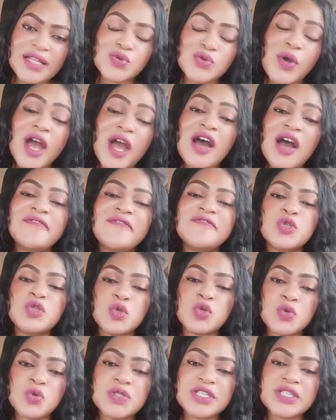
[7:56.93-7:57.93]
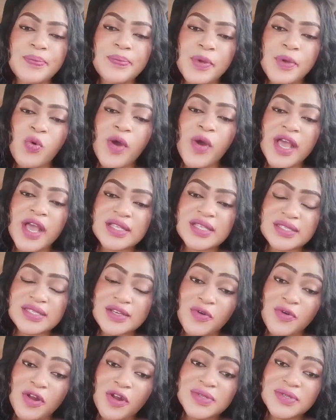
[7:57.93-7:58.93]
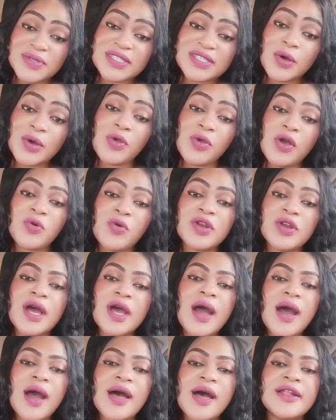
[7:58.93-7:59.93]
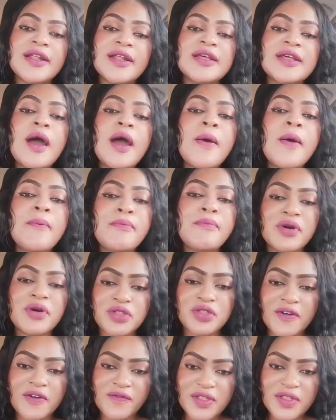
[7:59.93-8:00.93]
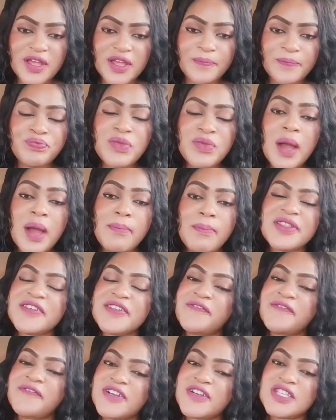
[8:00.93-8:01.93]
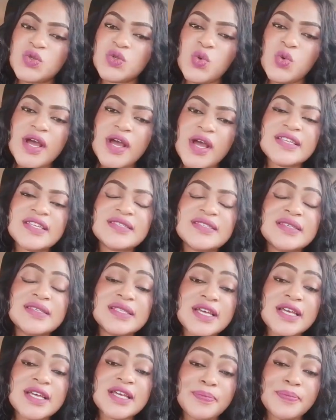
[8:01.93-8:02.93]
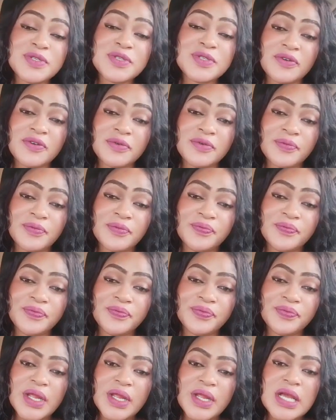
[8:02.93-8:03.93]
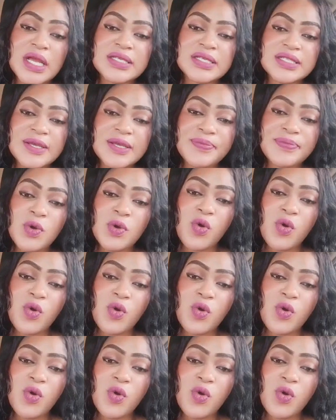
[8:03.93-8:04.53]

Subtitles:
We have two sepi white serums. Now we are gonna add both of them, but the first one is this capsule, sepi